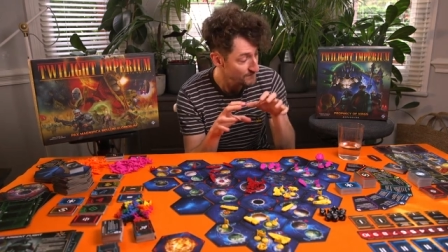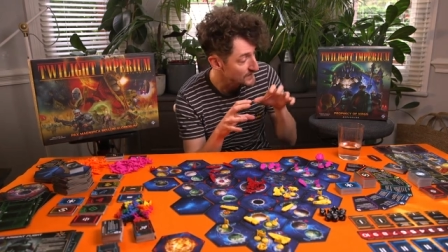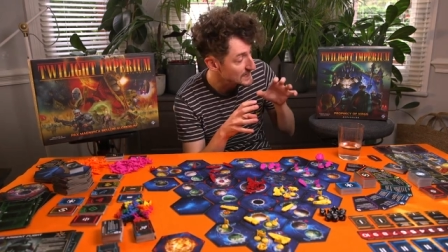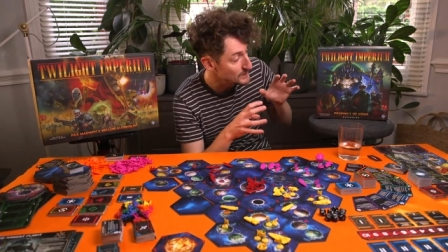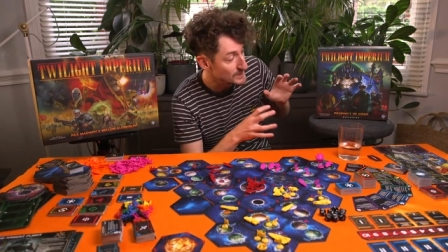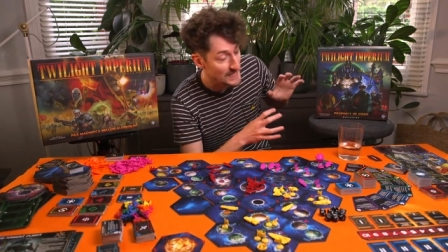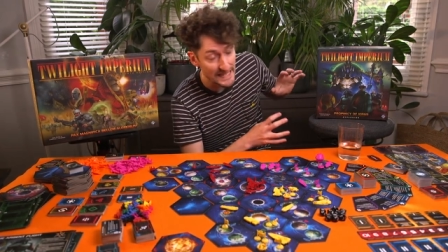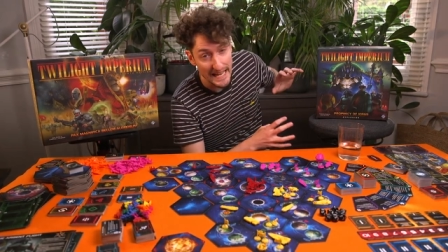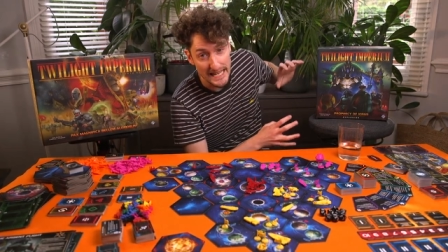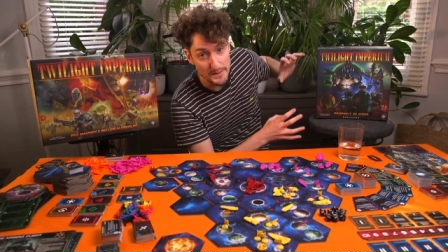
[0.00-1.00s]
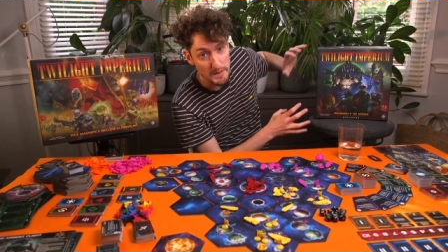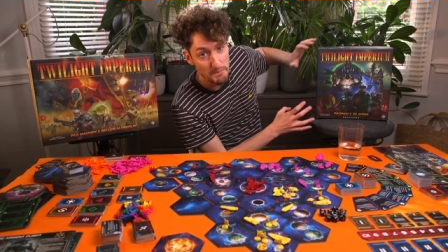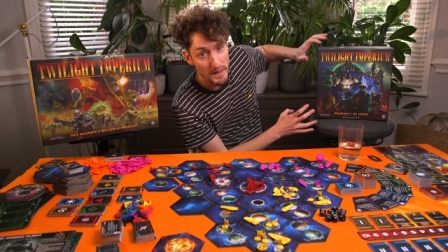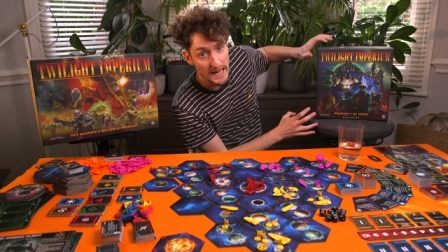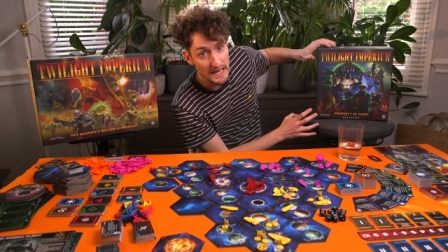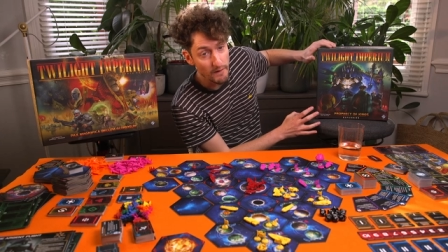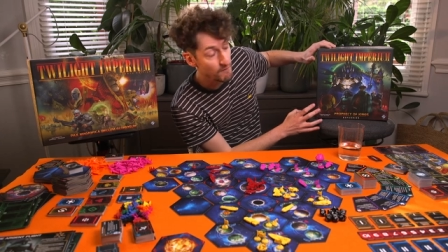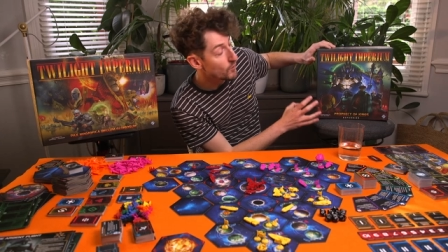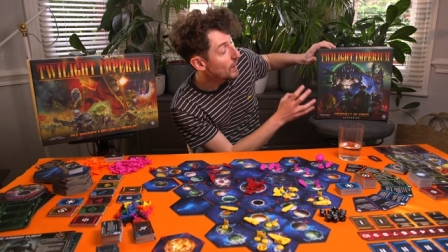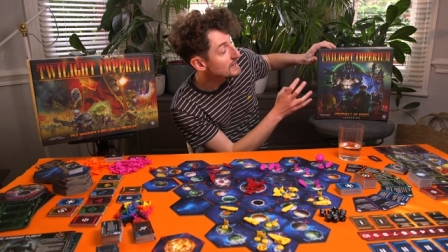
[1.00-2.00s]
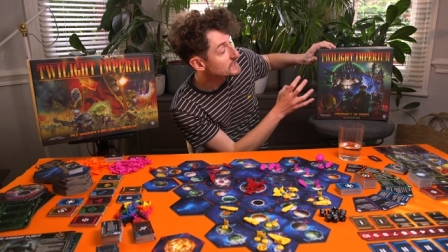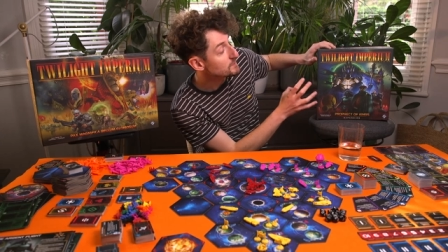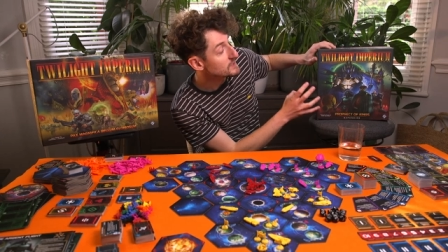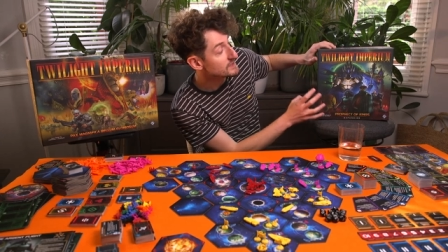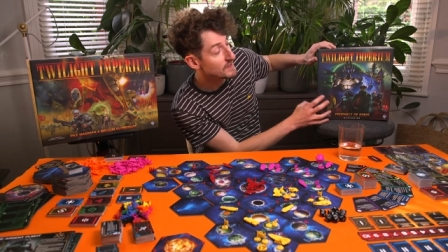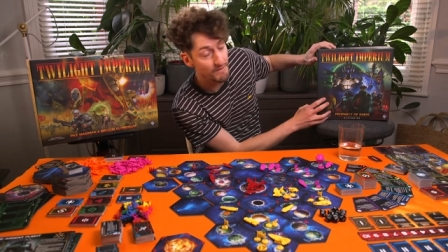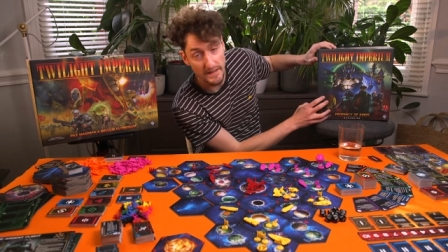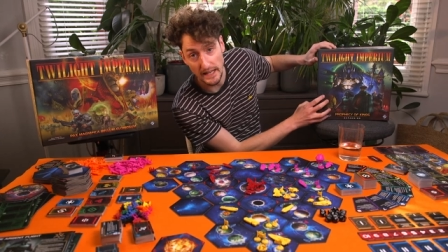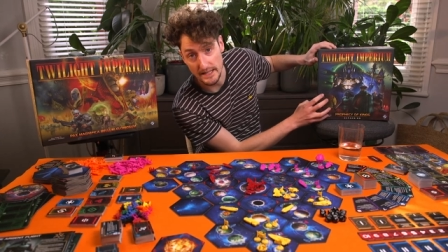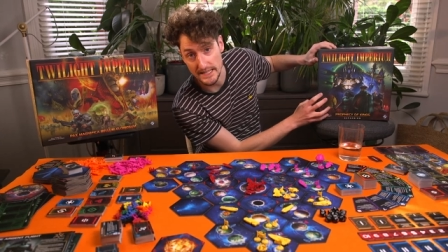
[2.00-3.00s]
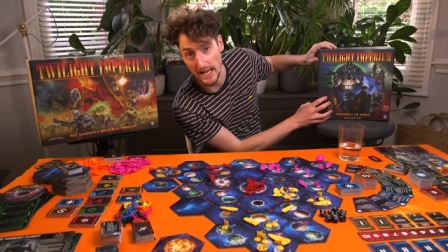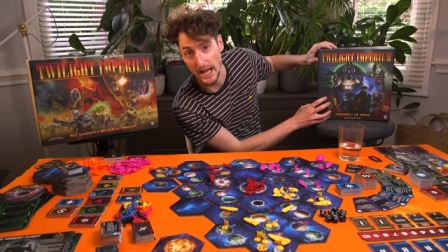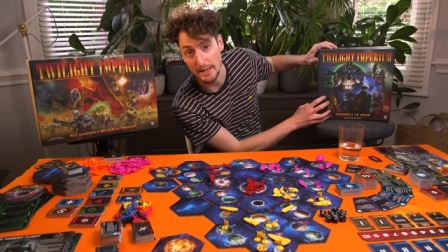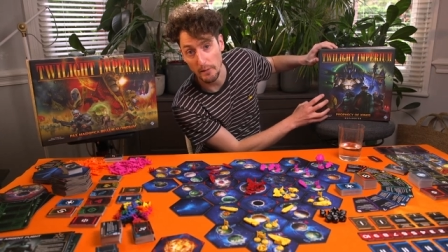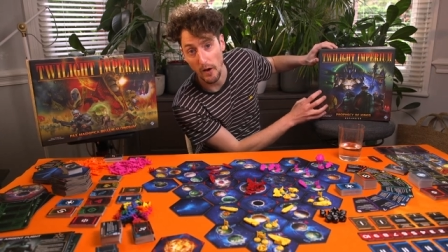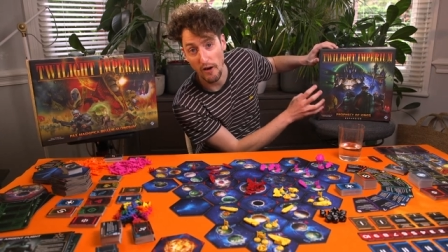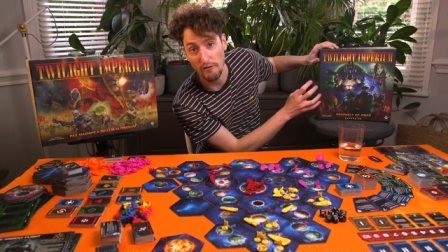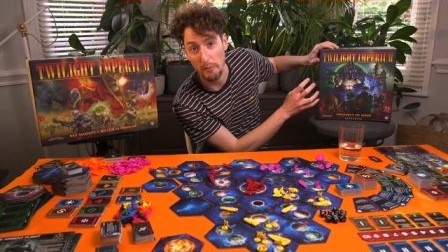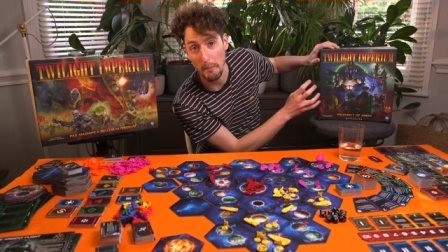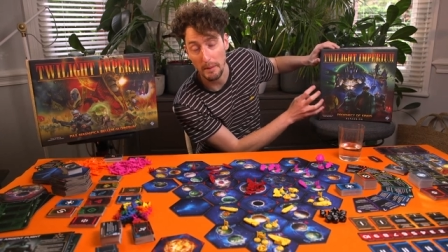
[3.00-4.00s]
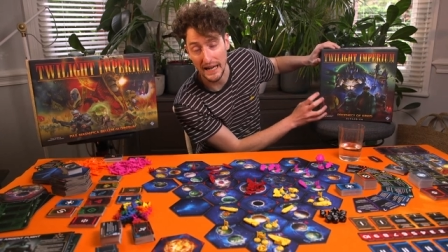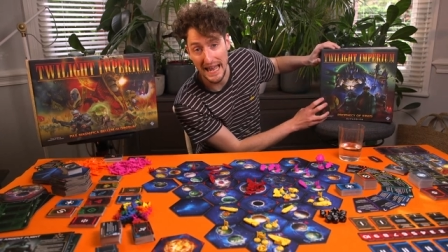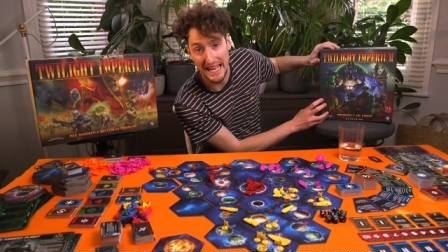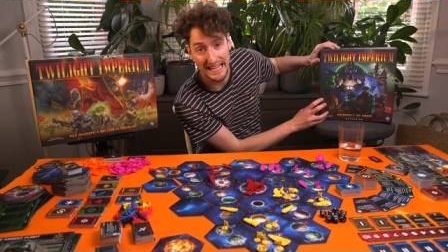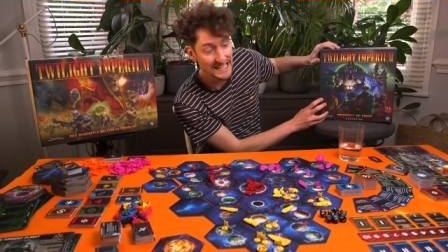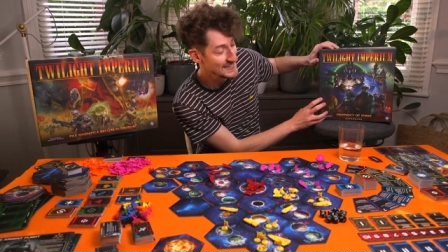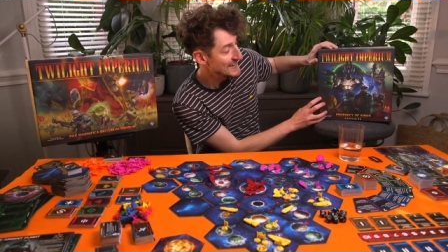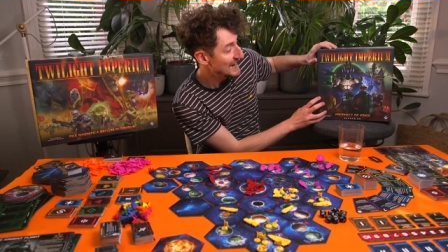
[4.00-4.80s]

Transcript: feels like it has been made for a specific type of player.